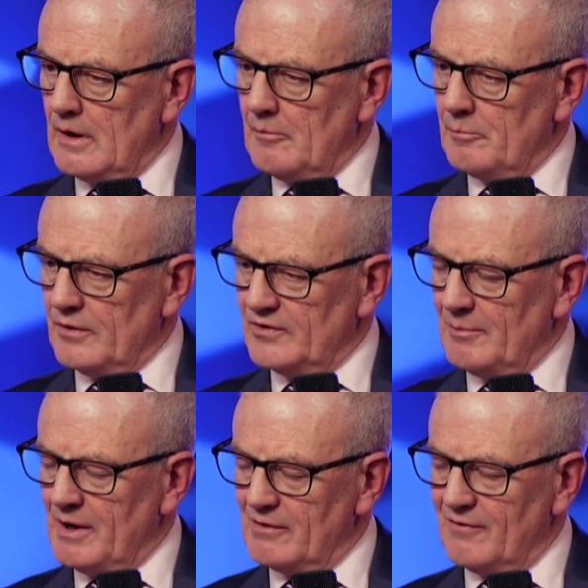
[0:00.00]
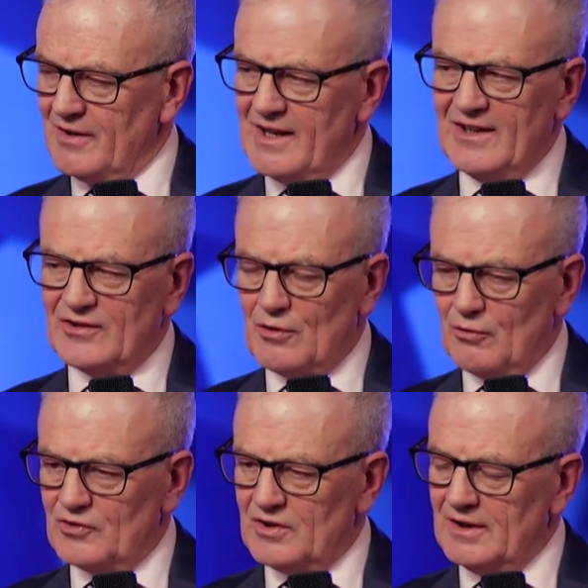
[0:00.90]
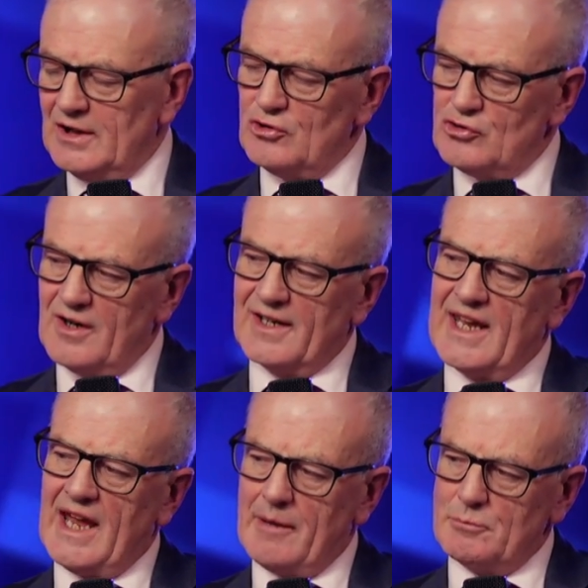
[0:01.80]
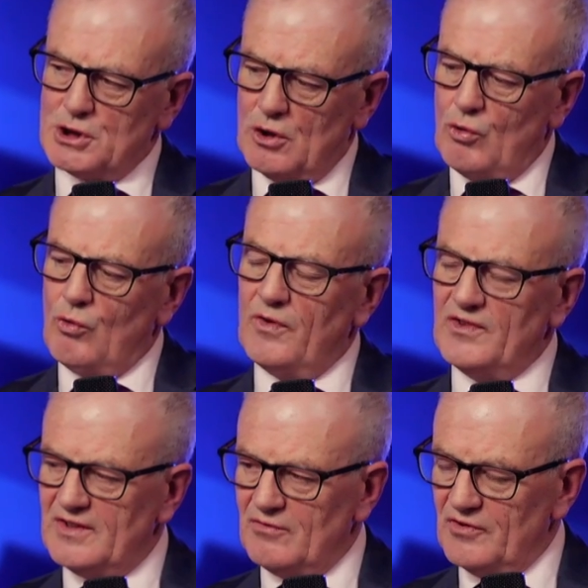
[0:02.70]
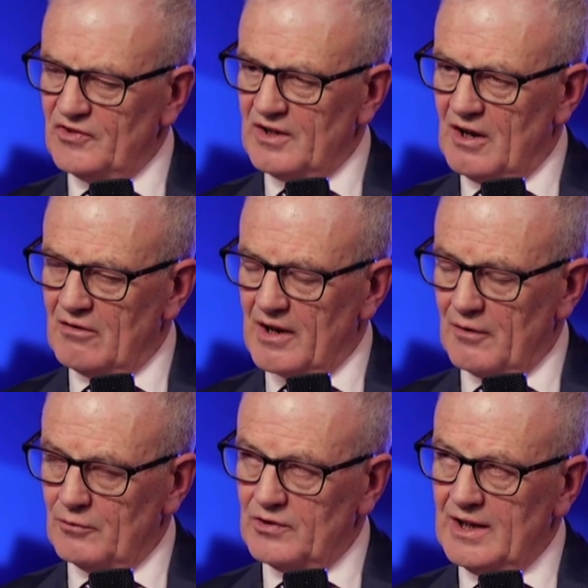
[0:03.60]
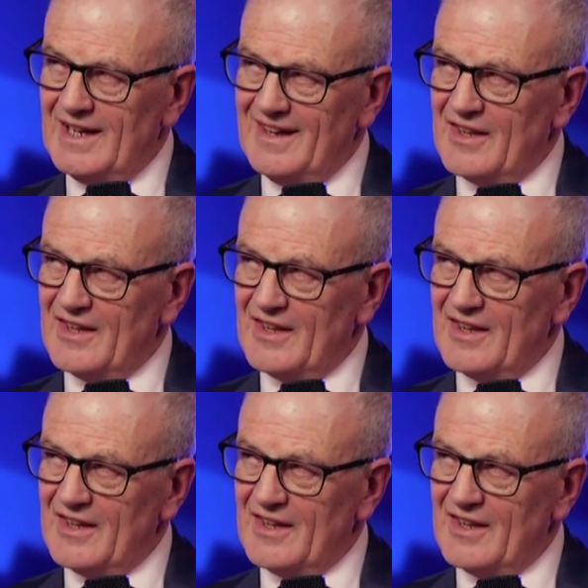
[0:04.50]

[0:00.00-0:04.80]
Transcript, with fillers: but somehow or other it's got to try and capture all these different scenarios. And the